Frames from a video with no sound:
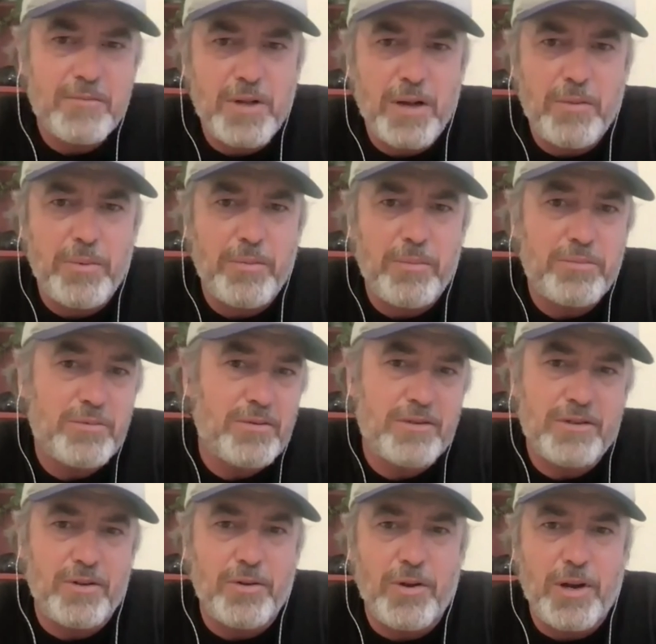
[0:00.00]
I
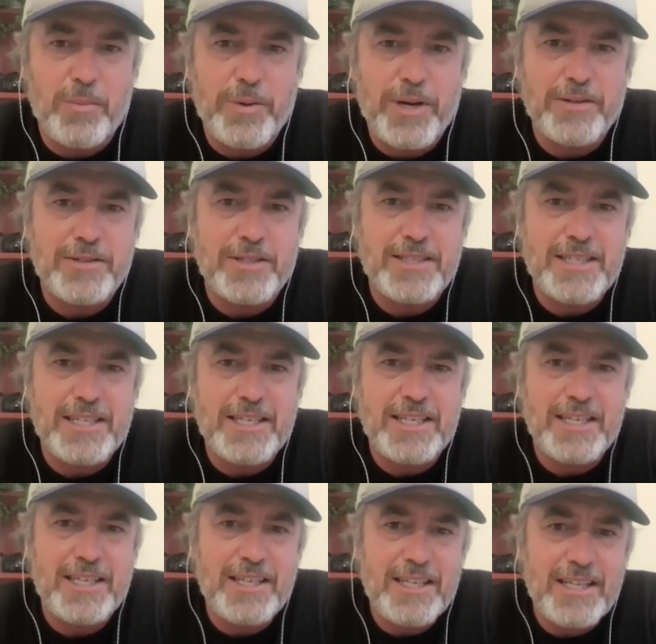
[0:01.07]
don't know how to pronounce this
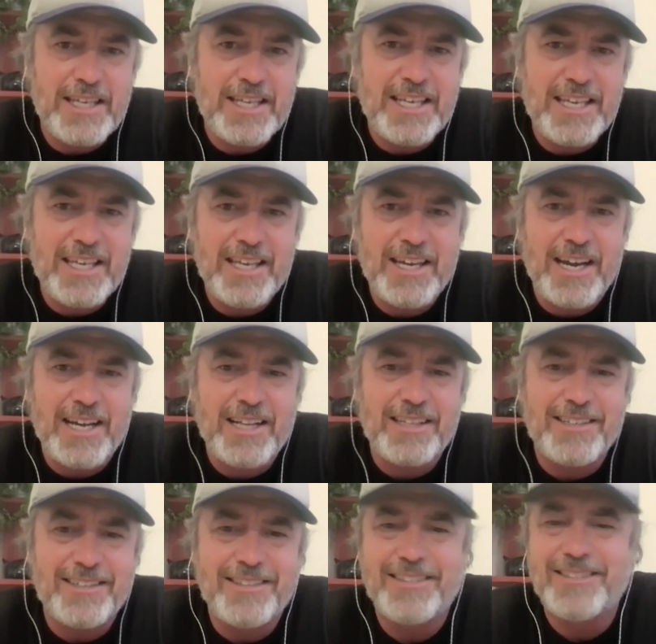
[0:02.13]
Iki, Iki
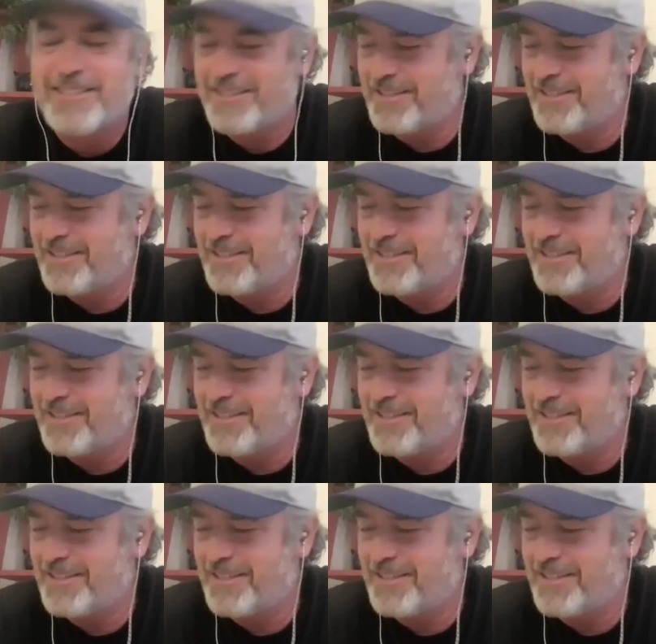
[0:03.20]
Island. Island.